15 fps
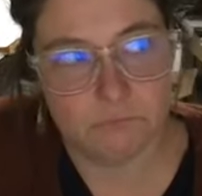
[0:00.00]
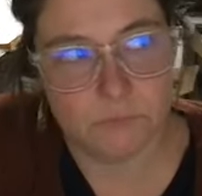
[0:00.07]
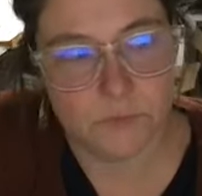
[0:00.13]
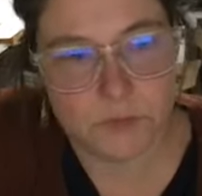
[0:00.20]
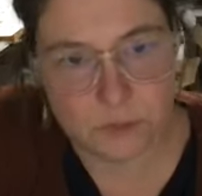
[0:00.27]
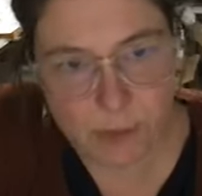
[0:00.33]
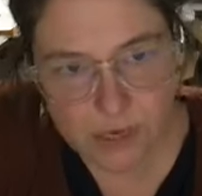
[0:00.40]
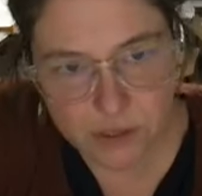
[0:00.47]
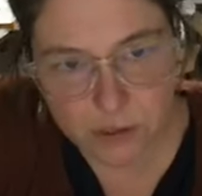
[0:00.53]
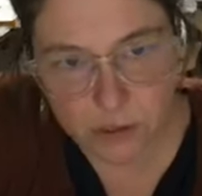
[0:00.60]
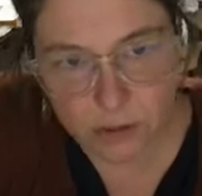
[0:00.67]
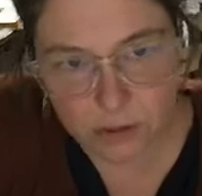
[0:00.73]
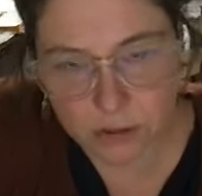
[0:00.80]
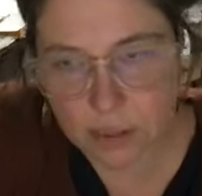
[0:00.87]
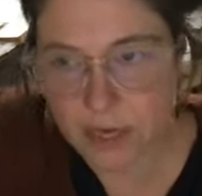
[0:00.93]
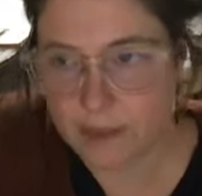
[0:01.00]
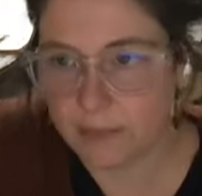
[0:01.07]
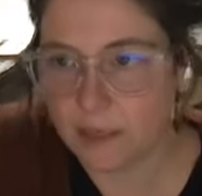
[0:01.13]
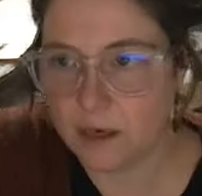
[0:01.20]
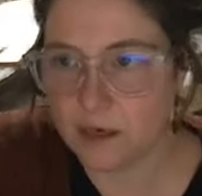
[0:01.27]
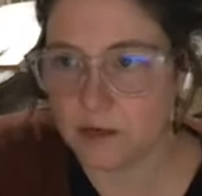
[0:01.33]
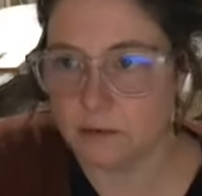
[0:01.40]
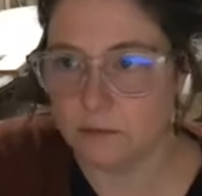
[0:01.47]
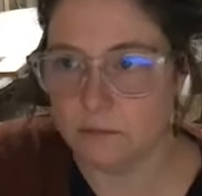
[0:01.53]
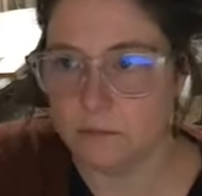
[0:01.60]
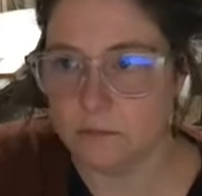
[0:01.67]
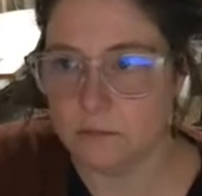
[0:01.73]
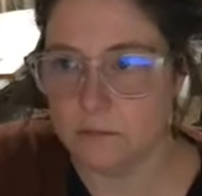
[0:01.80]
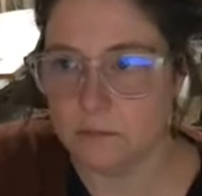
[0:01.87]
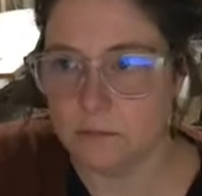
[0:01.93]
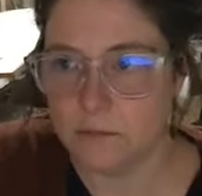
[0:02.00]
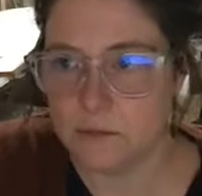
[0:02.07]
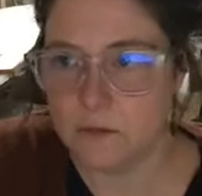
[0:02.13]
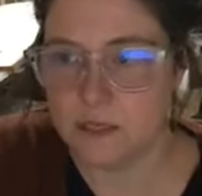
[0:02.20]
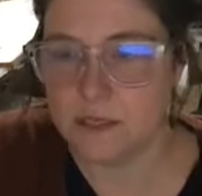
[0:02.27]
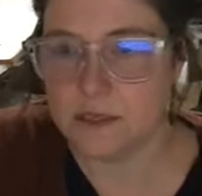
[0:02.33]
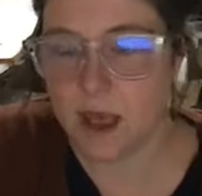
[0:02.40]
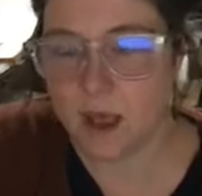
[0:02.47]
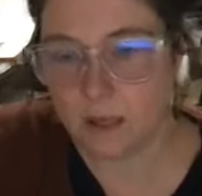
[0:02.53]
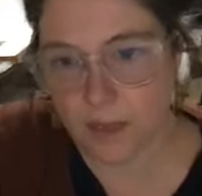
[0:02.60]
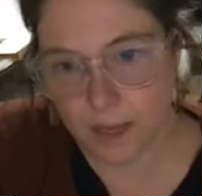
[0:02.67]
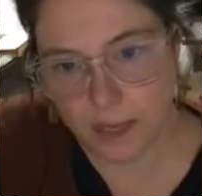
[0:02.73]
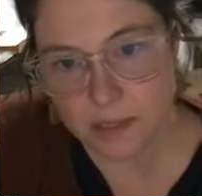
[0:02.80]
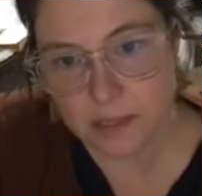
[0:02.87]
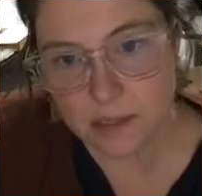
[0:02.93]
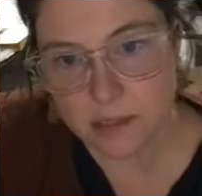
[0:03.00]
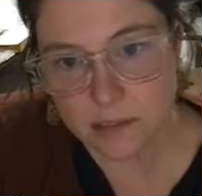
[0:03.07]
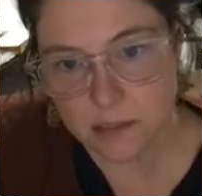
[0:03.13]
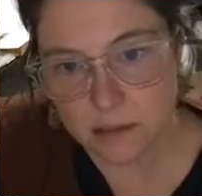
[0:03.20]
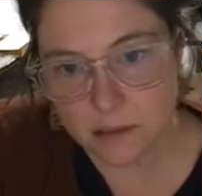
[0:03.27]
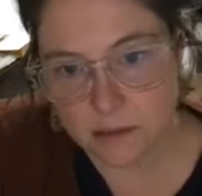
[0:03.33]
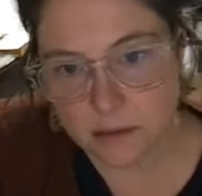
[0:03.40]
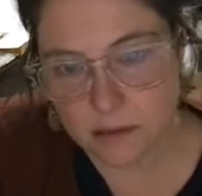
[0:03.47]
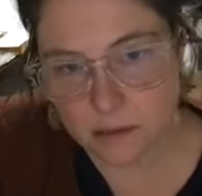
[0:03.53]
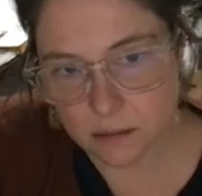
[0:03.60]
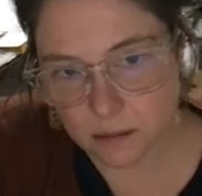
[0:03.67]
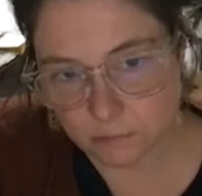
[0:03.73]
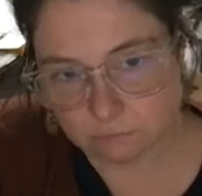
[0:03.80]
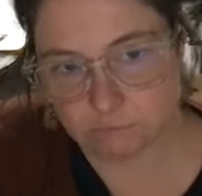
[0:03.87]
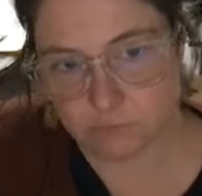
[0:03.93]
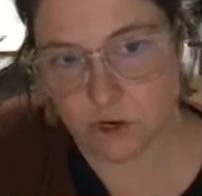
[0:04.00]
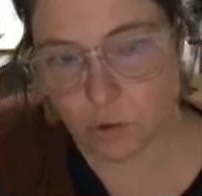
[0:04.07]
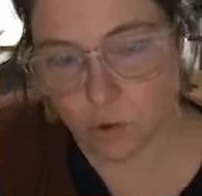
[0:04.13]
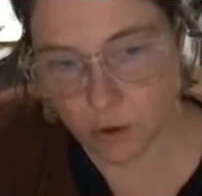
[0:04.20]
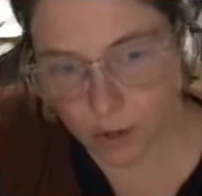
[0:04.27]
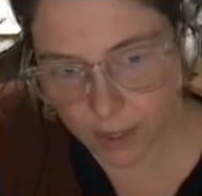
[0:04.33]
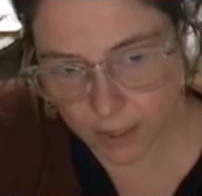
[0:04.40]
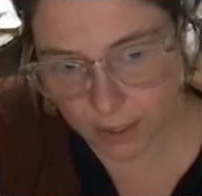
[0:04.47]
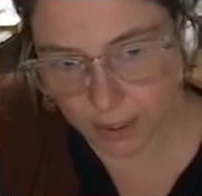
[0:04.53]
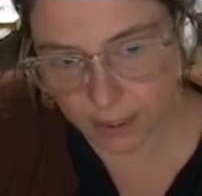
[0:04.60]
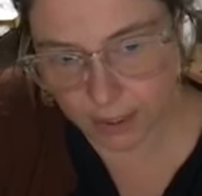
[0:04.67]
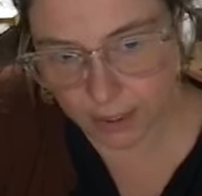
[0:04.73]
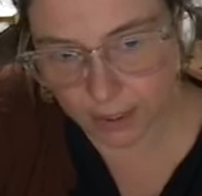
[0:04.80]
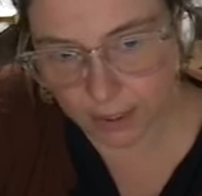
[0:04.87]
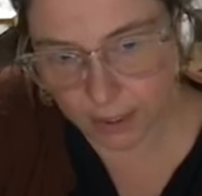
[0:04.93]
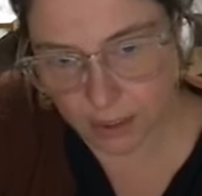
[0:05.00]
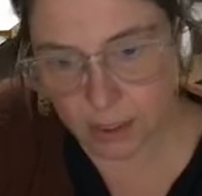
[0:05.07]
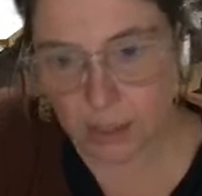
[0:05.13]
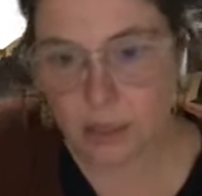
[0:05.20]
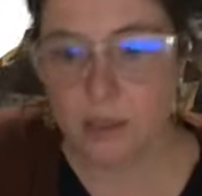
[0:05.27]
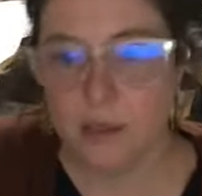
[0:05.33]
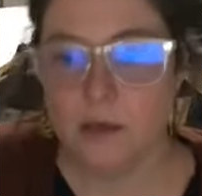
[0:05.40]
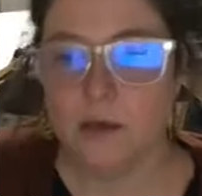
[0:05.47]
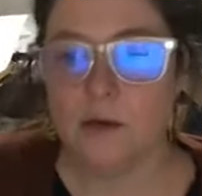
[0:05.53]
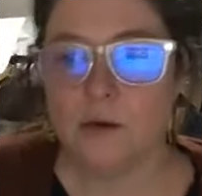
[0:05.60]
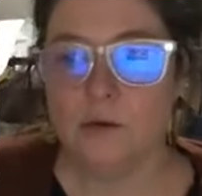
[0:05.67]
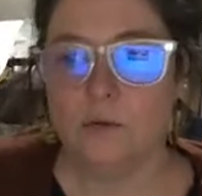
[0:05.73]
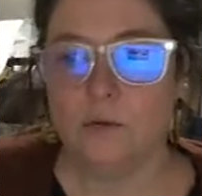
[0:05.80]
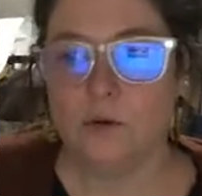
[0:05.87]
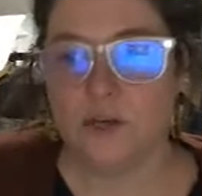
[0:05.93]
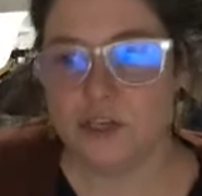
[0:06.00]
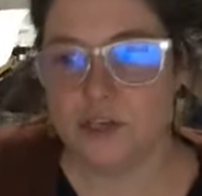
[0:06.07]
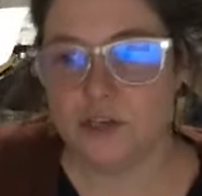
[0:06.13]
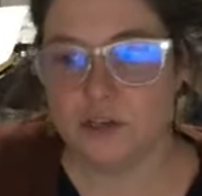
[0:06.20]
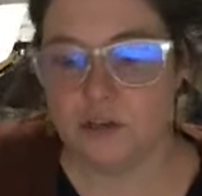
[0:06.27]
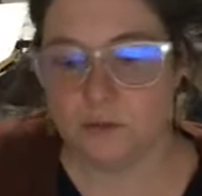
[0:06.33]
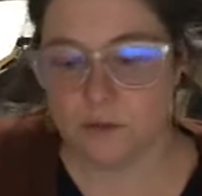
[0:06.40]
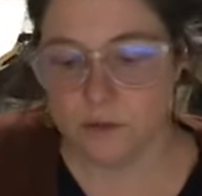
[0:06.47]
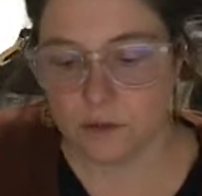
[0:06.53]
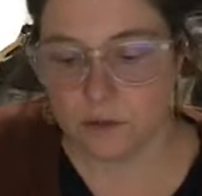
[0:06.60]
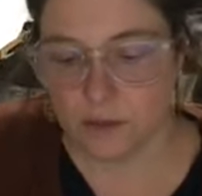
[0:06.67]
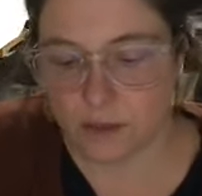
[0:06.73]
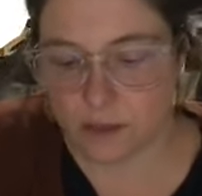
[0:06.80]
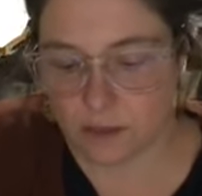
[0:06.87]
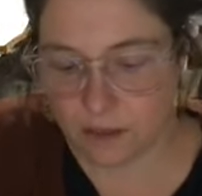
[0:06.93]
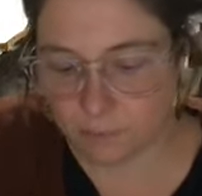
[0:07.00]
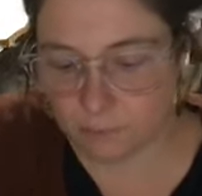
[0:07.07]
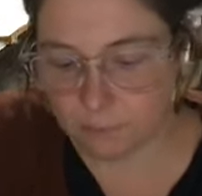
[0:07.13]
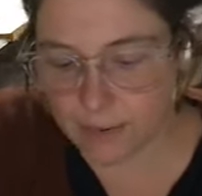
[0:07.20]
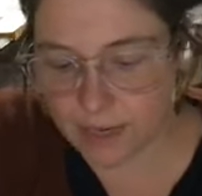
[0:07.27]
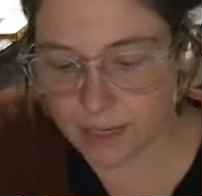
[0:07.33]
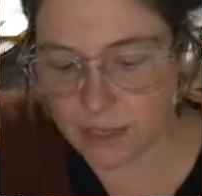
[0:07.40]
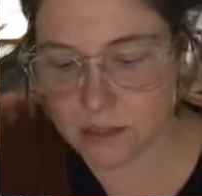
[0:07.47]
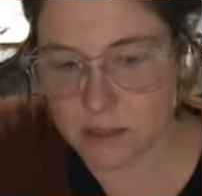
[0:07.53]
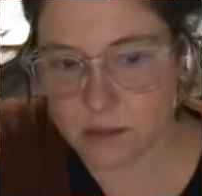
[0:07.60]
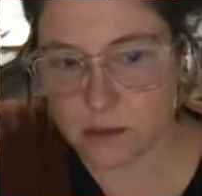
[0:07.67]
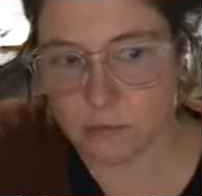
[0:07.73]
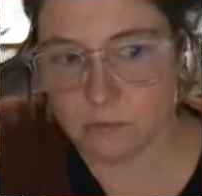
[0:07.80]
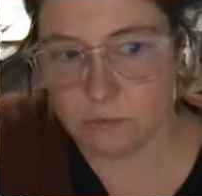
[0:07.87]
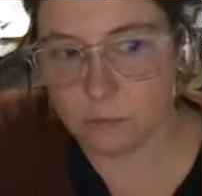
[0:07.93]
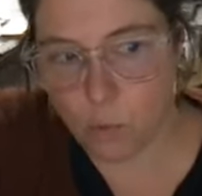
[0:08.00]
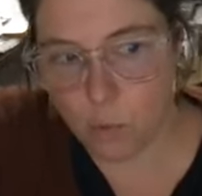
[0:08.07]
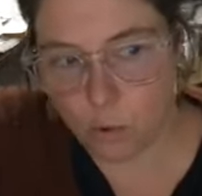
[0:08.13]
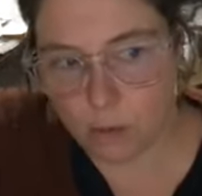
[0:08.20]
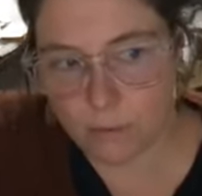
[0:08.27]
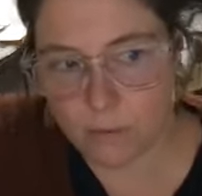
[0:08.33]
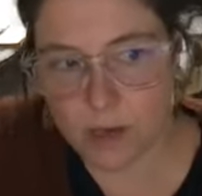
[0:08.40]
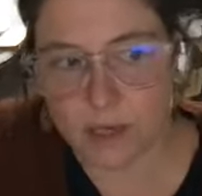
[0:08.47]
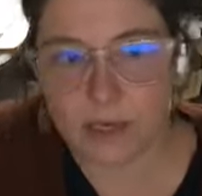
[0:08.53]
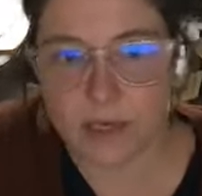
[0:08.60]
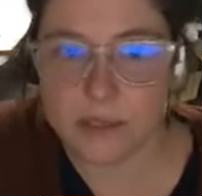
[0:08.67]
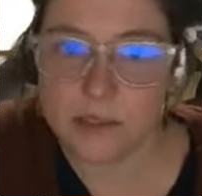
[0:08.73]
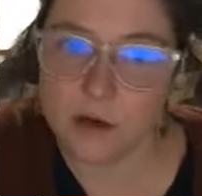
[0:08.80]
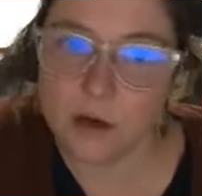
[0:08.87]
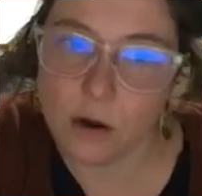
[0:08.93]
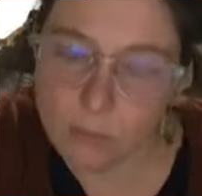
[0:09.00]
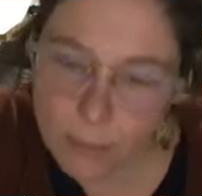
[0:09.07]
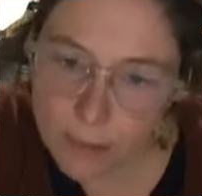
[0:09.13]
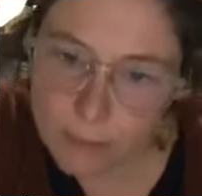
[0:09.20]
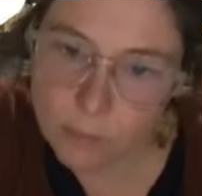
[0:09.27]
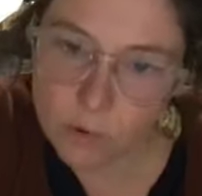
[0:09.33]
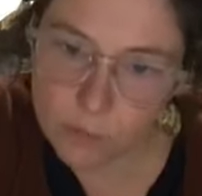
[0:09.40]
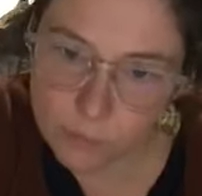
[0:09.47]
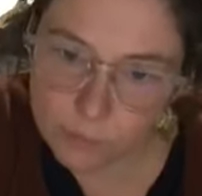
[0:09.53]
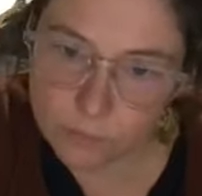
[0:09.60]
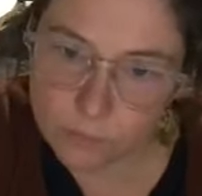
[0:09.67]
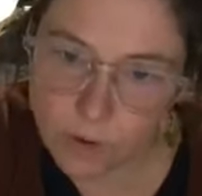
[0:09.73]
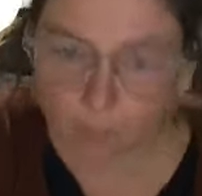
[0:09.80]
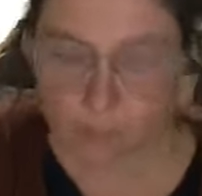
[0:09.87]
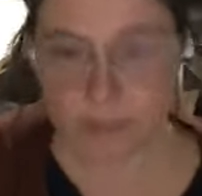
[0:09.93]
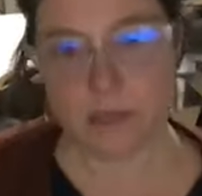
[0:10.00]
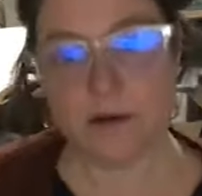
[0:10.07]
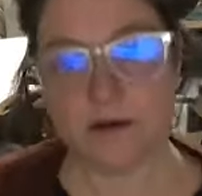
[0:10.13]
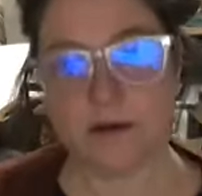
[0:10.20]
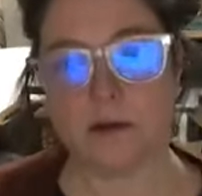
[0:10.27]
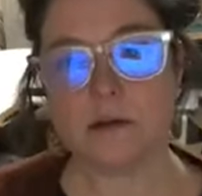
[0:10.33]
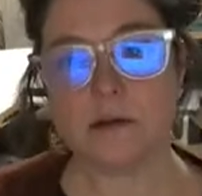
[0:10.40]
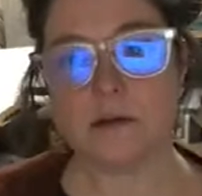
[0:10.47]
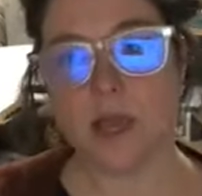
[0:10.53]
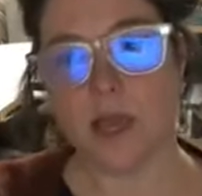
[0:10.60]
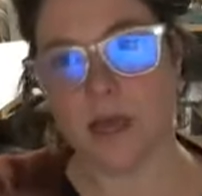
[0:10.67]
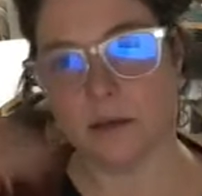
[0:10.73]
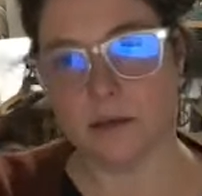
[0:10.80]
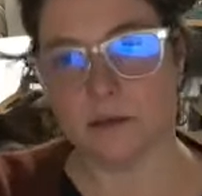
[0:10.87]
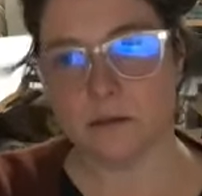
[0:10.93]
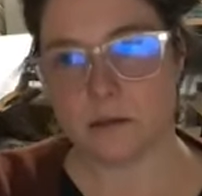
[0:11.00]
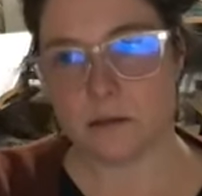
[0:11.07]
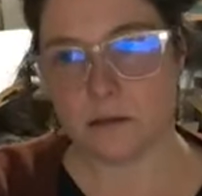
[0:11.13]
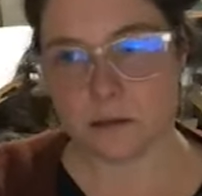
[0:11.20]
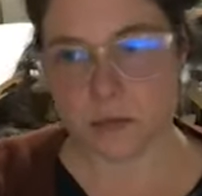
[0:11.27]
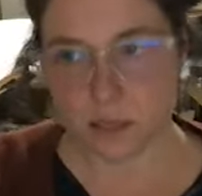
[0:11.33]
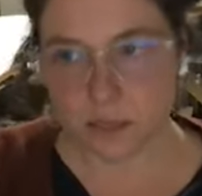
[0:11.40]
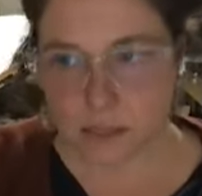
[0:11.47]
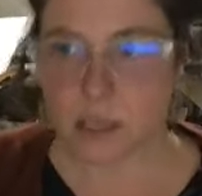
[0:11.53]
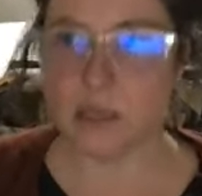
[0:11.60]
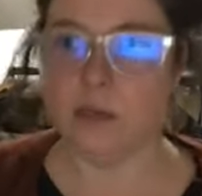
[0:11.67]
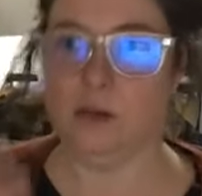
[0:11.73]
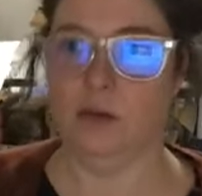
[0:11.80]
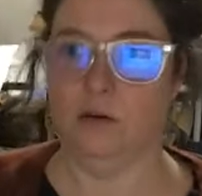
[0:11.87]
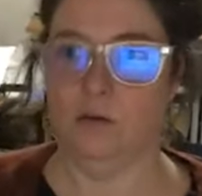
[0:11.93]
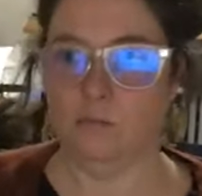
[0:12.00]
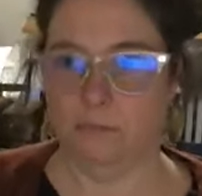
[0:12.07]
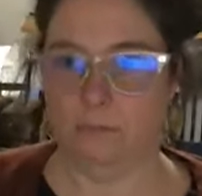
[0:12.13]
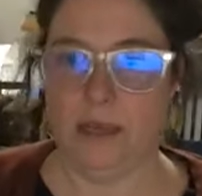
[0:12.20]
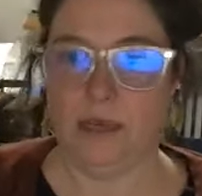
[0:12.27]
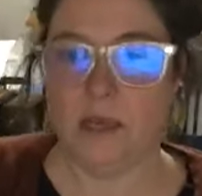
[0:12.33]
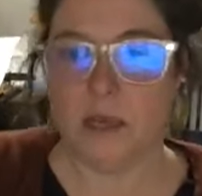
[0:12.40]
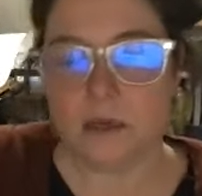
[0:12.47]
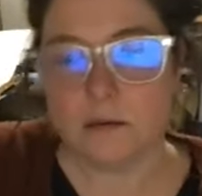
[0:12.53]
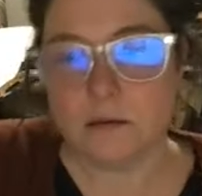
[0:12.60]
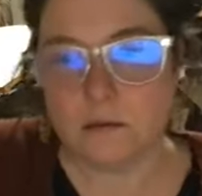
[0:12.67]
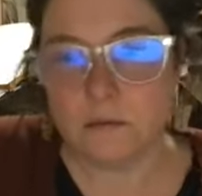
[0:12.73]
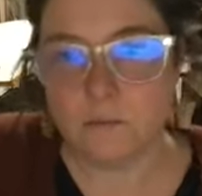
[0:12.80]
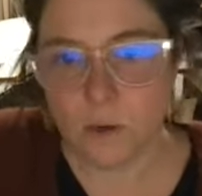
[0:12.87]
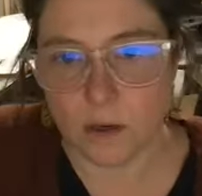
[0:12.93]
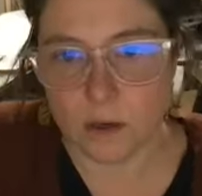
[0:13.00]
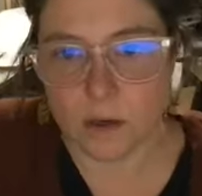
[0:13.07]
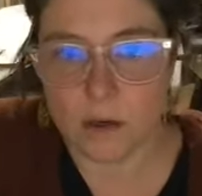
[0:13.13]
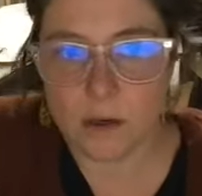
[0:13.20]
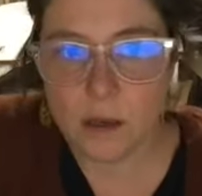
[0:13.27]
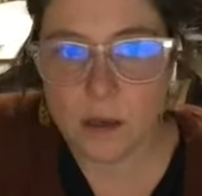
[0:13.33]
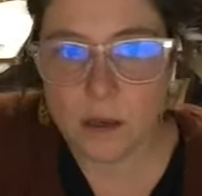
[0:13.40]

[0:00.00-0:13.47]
special, and then you sell it accordingly, which makes you more money to go buy more raw materials and continue making work.